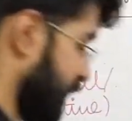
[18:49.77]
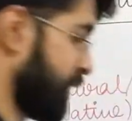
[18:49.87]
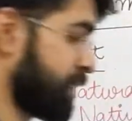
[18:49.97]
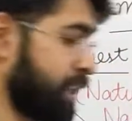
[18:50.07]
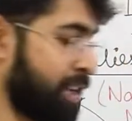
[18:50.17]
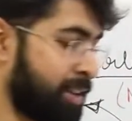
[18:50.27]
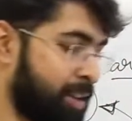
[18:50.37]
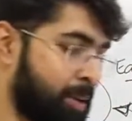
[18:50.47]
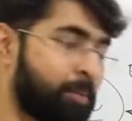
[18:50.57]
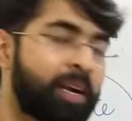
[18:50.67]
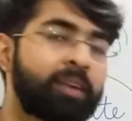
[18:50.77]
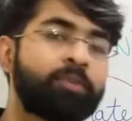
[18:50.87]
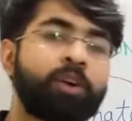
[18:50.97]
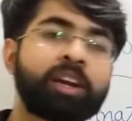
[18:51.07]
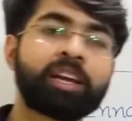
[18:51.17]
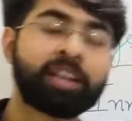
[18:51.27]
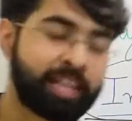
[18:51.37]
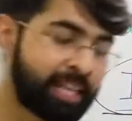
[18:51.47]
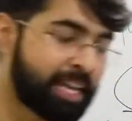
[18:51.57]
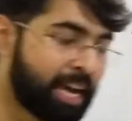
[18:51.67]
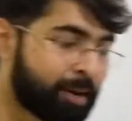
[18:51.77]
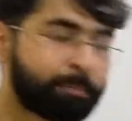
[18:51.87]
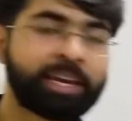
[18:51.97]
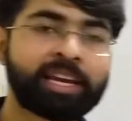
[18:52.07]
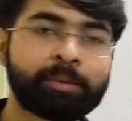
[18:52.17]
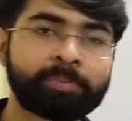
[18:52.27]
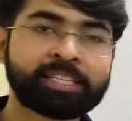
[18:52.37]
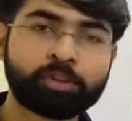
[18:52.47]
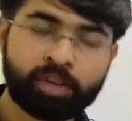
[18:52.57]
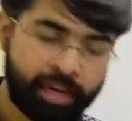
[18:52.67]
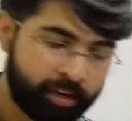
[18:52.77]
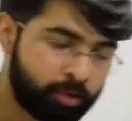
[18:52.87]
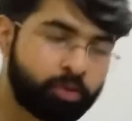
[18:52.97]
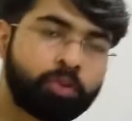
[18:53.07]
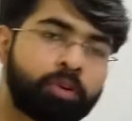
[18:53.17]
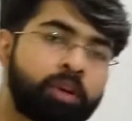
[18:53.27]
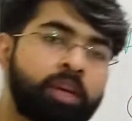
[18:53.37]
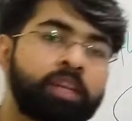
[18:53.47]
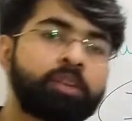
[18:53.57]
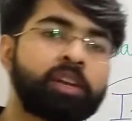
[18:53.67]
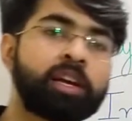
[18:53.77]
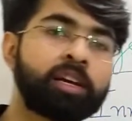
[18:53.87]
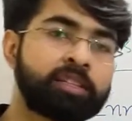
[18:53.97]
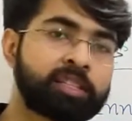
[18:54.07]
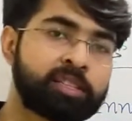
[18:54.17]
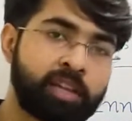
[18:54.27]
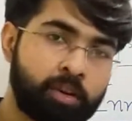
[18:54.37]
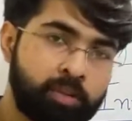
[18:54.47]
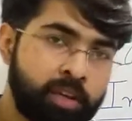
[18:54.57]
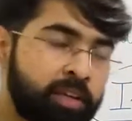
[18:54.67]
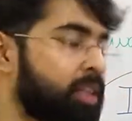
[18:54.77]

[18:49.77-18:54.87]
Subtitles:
he is telling. But what really are PAMPs, you will get to know. You will just now